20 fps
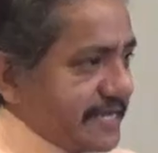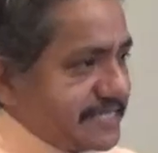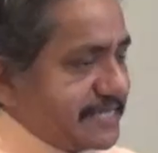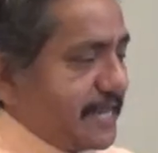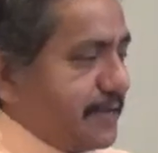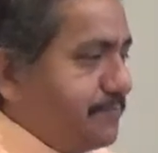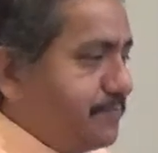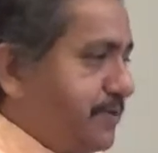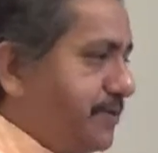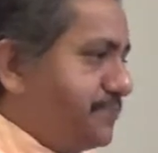get
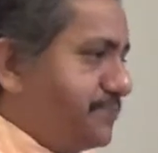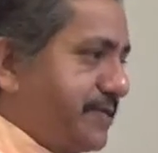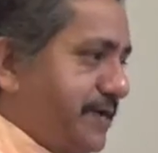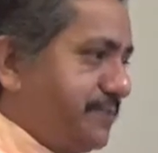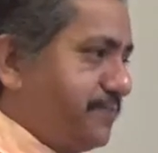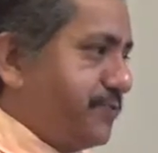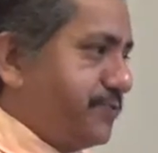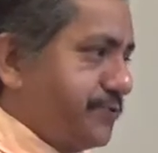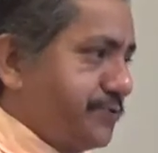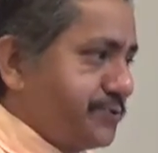that bump,
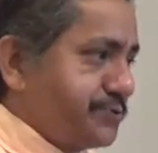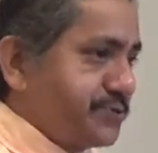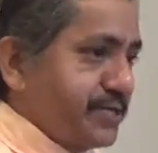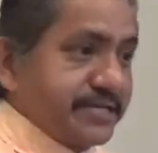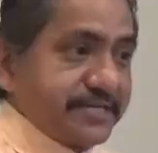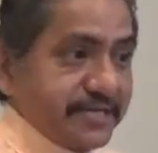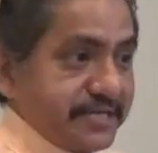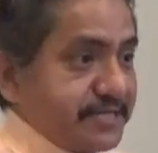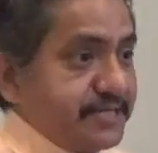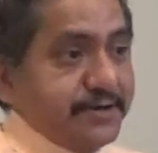that bruise,
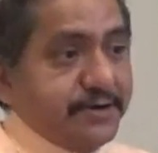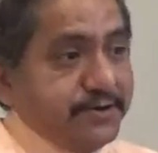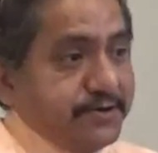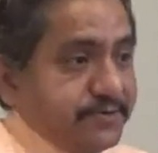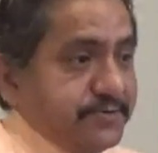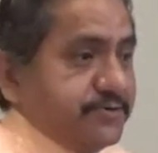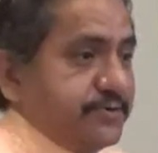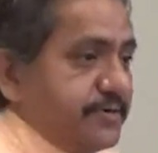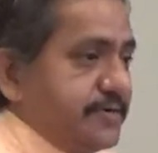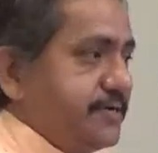and then
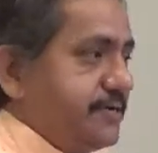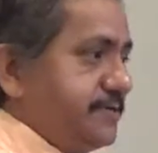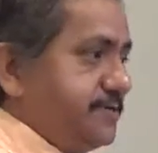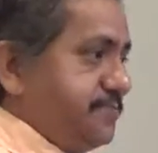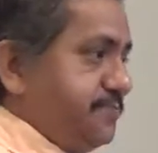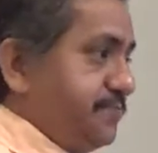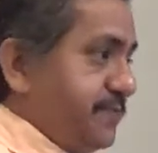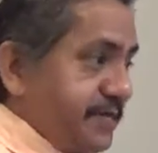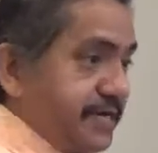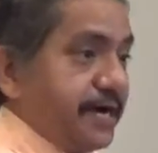they'll
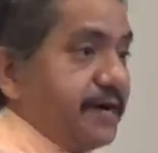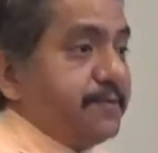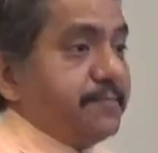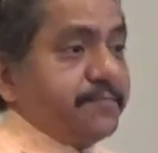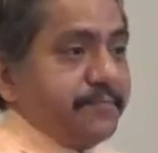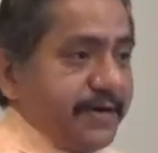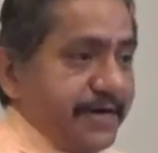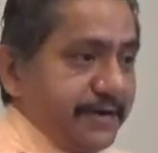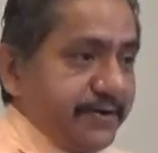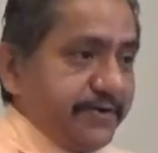
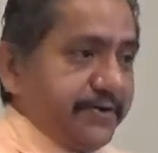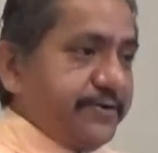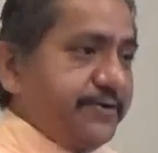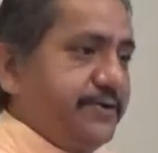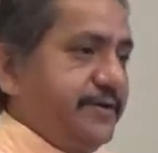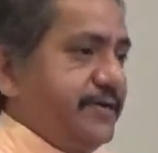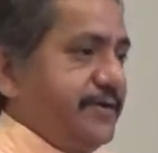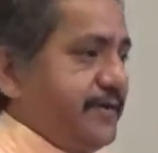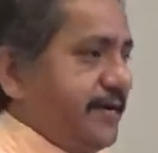become better.